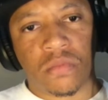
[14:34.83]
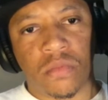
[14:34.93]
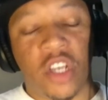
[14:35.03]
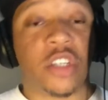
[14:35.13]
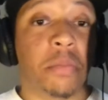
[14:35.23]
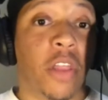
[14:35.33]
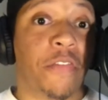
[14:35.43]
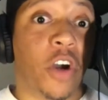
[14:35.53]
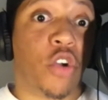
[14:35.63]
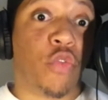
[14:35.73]
get some
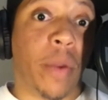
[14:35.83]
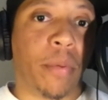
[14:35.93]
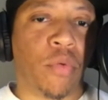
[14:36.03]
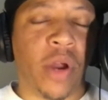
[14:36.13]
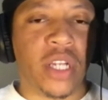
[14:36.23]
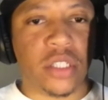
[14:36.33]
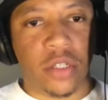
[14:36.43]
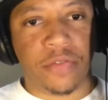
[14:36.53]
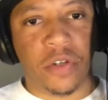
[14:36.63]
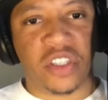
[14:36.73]
motherfucking reparations
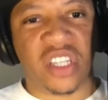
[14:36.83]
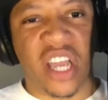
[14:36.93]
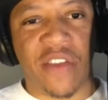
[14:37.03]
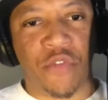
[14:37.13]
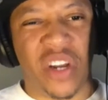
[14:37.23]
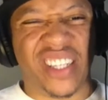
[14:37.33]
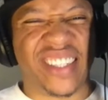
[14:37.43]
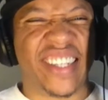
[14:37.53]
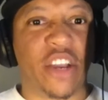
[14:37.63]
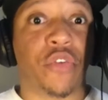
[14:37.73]
for slavery and
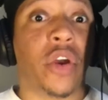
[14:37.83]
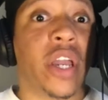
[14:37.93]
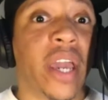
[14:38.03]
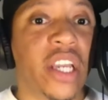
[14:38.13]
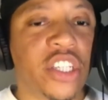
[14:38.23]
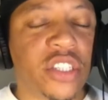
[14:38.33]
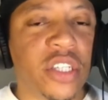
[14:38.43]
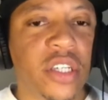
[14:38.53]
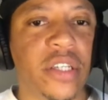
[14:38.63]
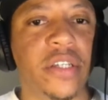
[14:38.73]
segregation.